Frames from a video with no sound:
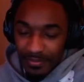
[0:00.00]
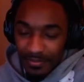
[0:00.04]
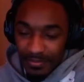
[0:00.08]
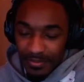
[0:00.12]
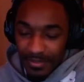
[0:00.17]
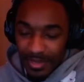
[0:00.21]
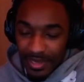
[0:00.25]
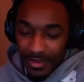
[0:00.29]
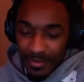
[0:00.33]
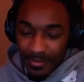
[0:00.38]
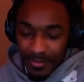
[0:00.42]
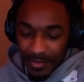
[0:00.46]

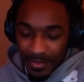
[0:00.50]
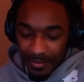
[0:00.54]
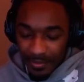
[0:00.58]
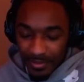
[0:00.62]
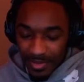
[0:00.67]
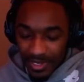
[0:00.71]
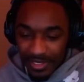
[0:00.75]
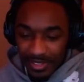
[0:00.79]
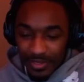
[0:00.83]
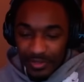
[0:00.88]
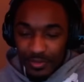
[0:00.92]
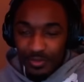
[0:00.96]

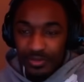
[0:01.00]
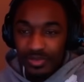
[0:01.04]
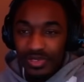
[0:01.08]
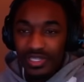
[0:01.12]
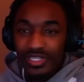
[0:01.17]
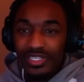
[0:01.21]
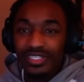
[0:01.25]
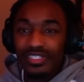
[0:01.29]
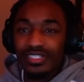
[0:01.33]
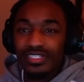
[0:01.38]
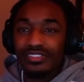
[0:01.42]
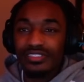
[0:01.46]
may you
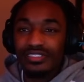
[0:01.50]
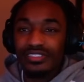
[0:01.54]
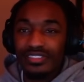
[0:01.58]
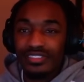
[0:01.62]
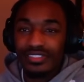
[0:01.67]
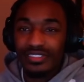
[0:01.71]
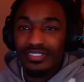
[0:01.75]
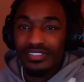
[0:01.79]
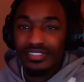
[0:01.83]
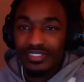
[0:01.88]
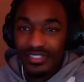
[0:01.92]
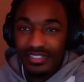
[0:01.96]

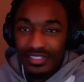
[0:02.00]
please